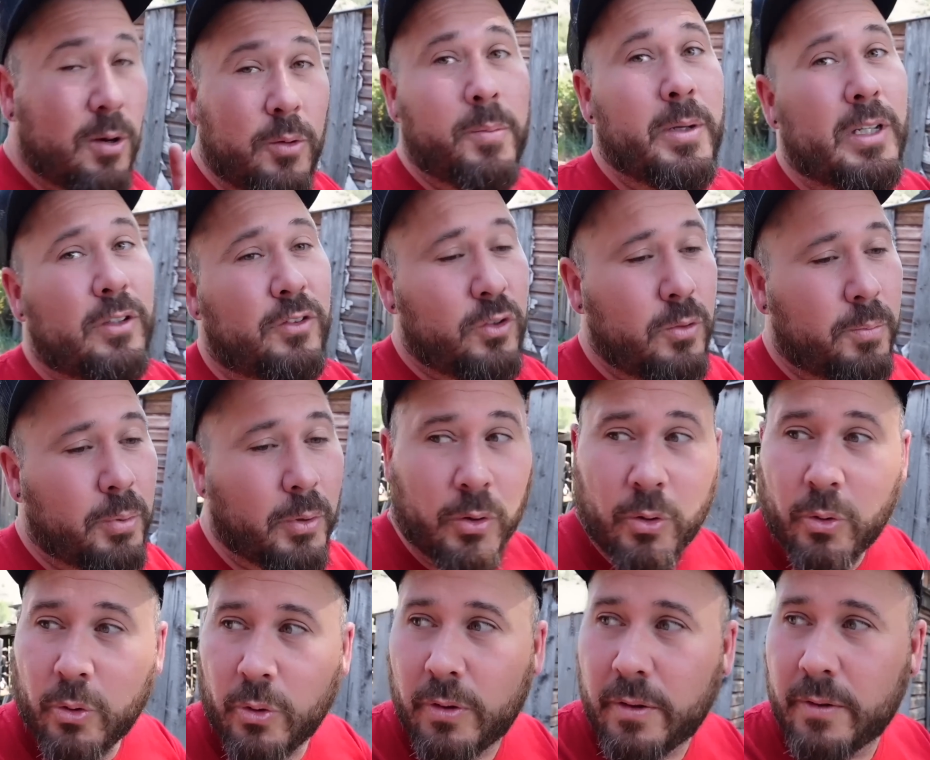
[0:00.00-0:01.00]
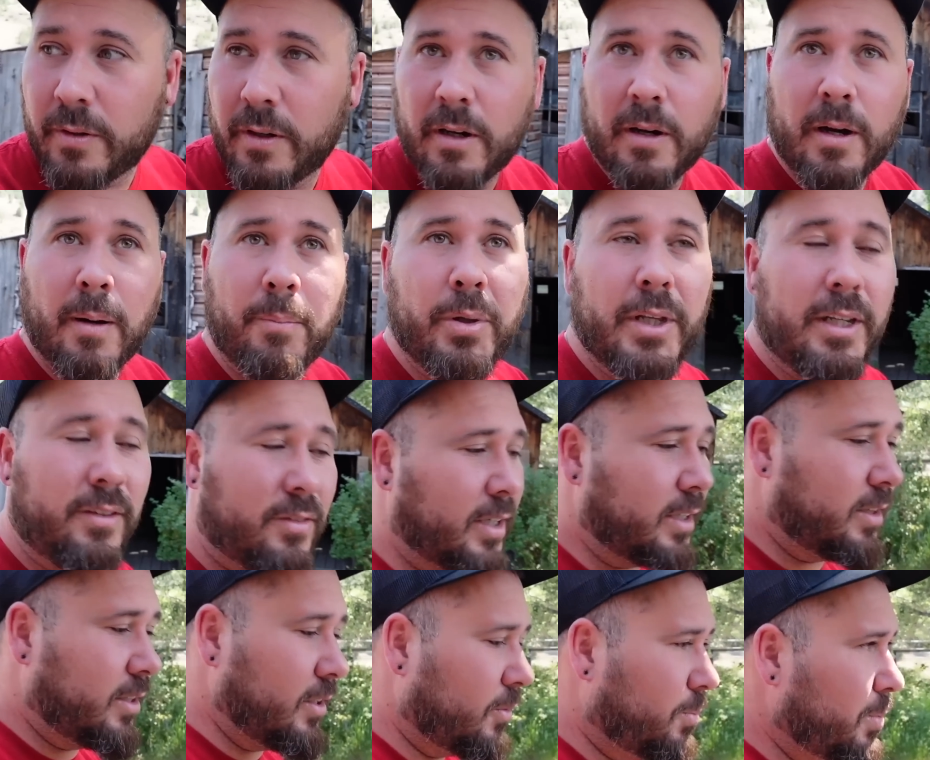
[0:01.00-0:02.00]
would be super cool. A place
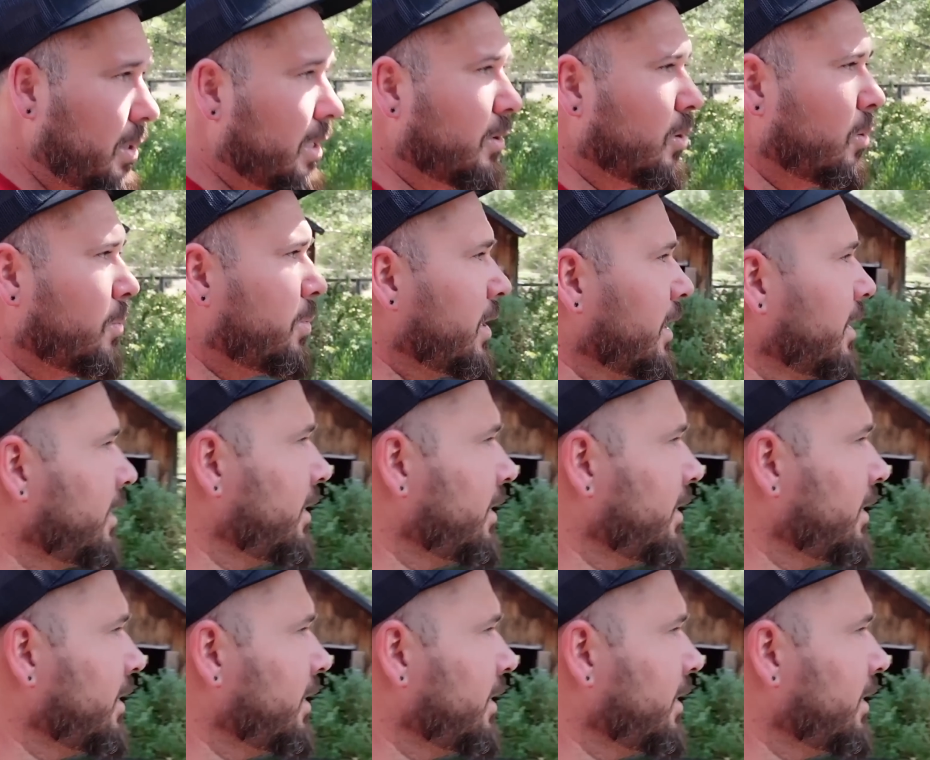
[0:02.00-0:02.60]
like this being open at